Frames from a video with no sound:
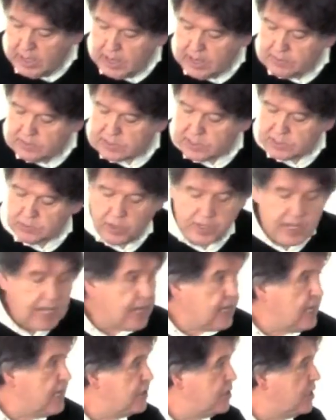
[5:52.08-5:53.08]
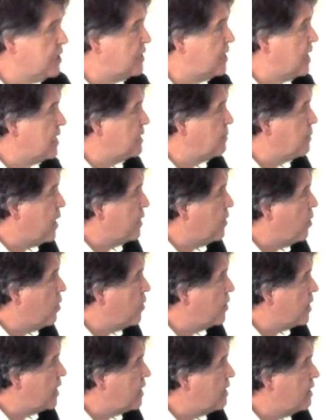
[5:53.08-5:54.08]
And this is what Isha says about
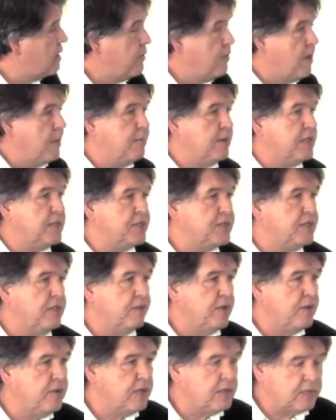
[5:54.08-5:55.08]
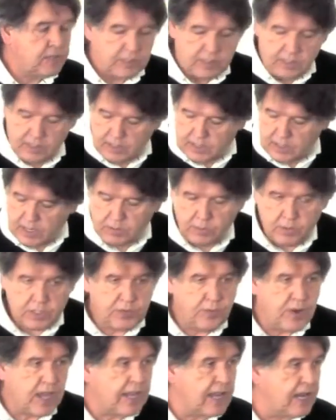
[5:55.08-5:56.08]
order, repetition of units. In other
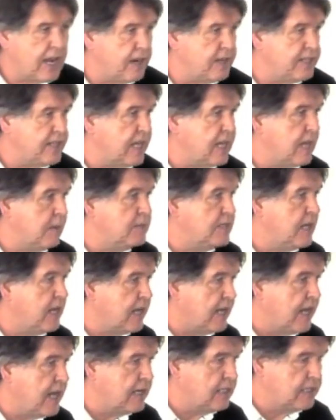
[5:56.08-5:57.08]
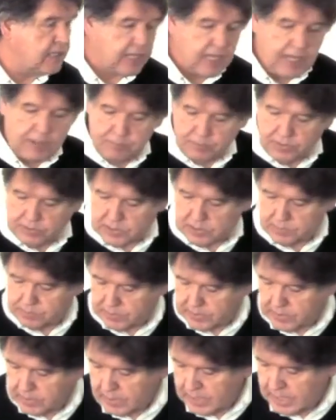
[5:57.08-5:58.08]
words, regularity comes out again as a key
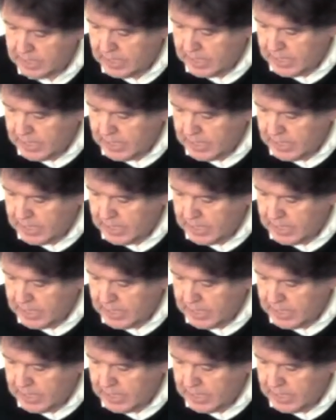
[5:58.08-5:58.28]
principle.